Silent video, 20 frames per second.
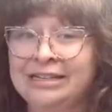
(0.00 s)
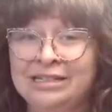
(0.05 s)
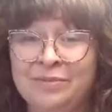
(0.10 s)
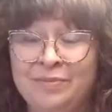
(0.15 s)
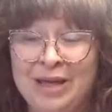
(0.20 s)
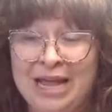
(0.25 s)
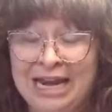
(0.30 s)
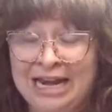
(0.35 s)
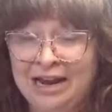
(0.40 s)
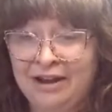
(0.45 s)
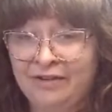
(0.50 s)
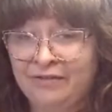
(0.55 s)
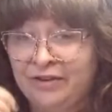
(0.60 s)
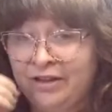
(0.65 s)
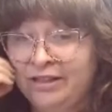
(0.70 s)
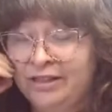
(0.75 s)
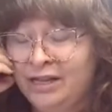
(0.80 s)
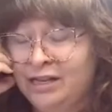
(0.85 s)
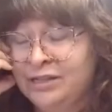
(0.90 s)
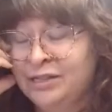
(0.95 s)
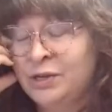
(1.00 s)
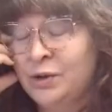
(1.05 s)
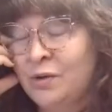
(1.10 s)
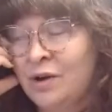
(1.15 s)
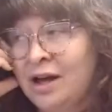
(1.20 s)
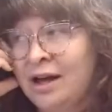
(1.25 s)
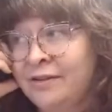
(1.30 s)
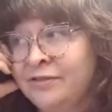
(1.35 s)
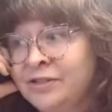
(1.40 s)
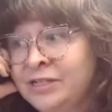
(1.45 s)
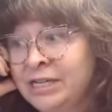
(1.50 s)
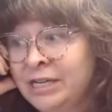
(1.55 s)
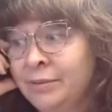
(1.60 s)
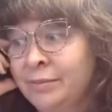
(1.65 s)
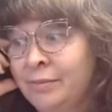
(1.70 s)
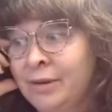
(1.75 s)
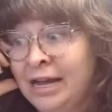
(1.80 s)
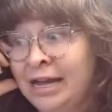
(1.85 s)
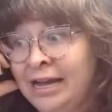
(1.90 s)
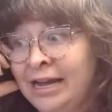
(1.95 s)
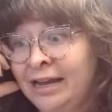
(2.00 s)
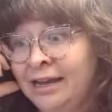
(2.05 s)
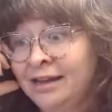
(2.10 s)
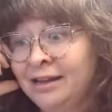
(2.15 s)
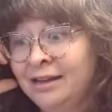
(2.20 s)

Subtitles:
to paint everything. So often in my